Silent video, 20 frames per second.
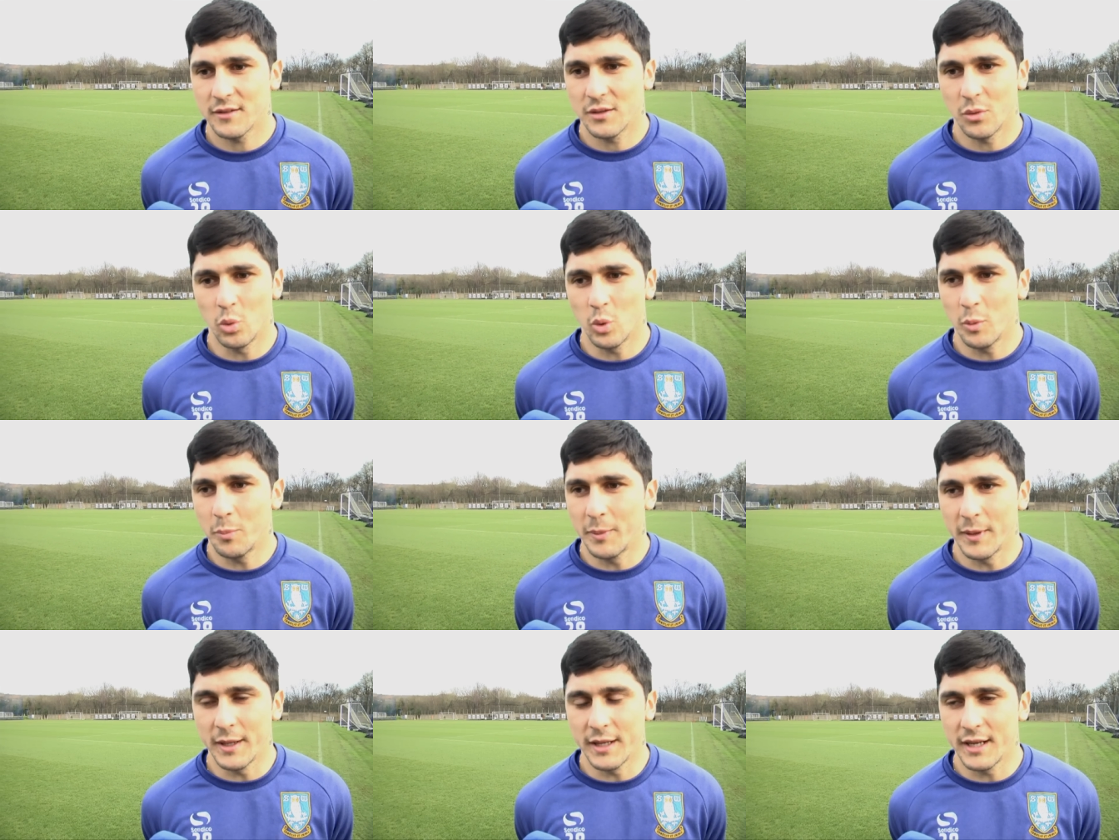
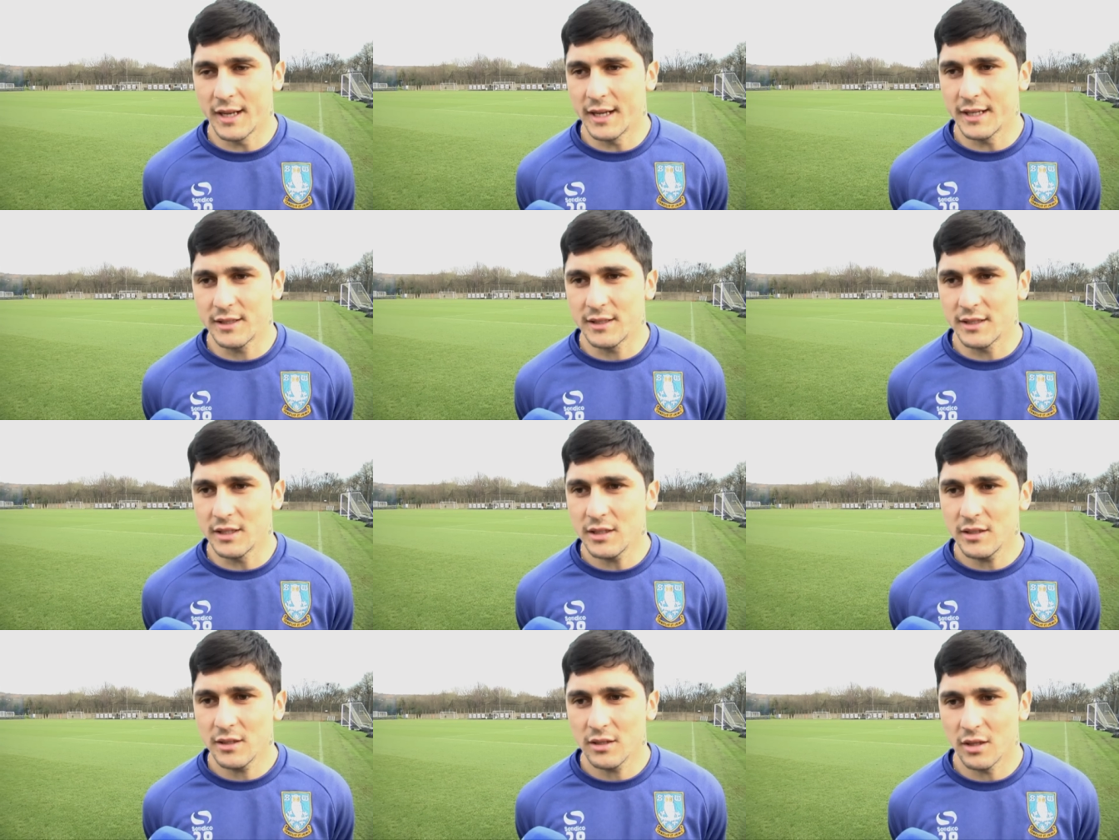we play like
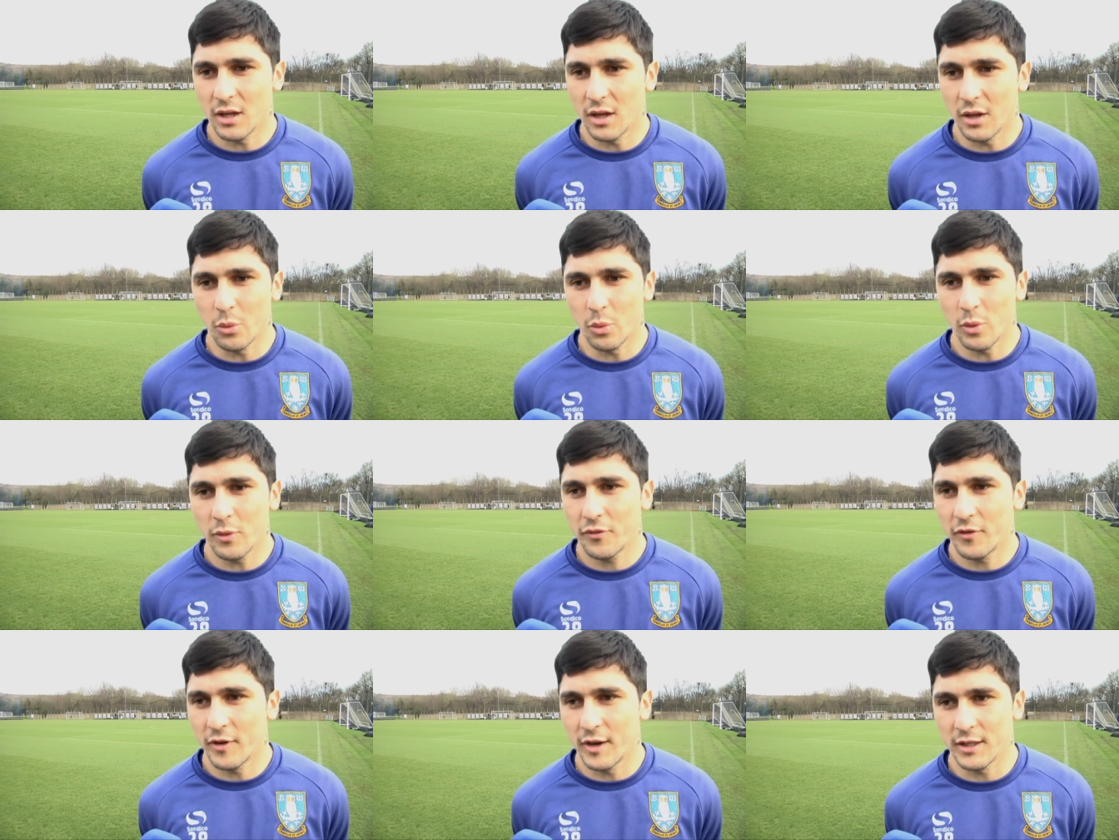team and
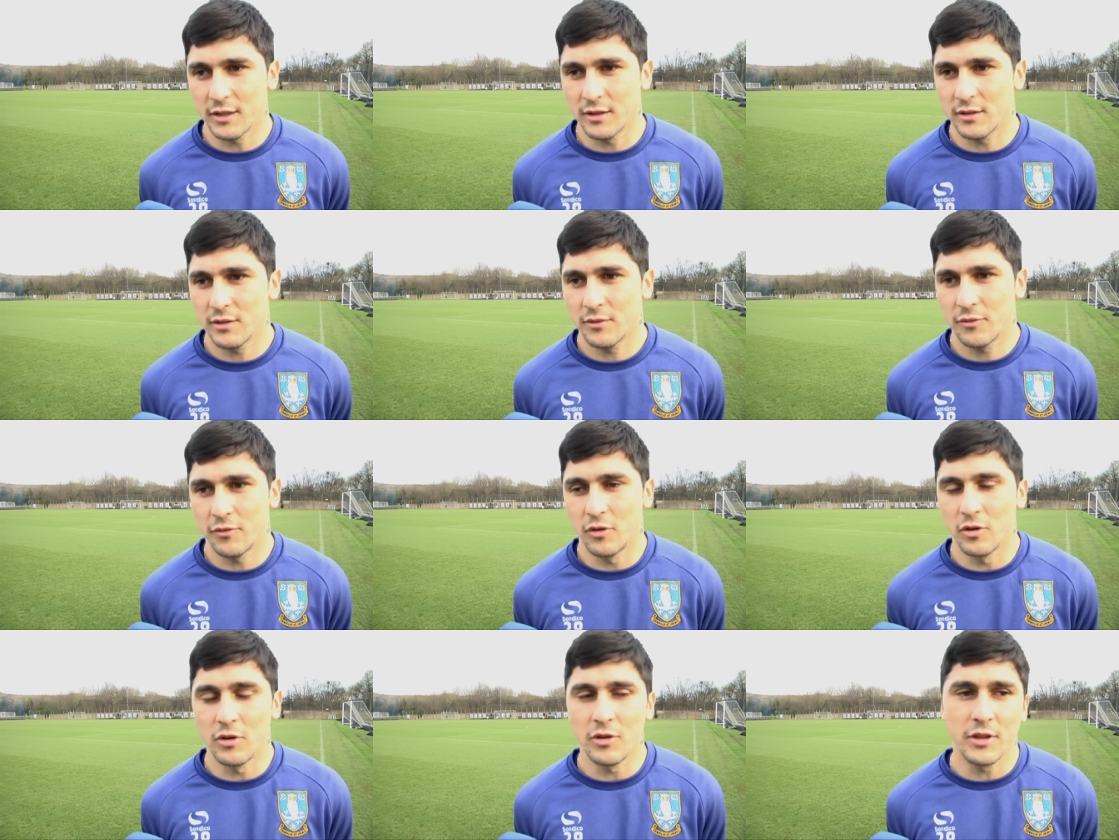we fight
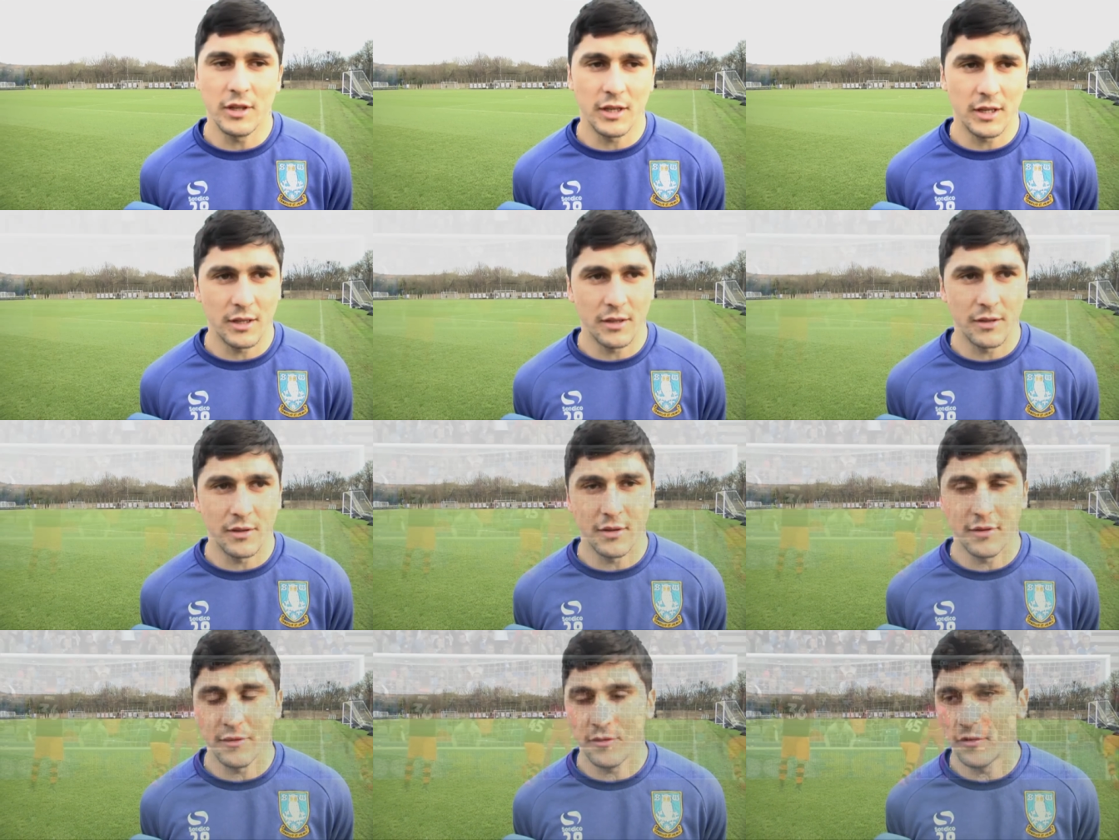for the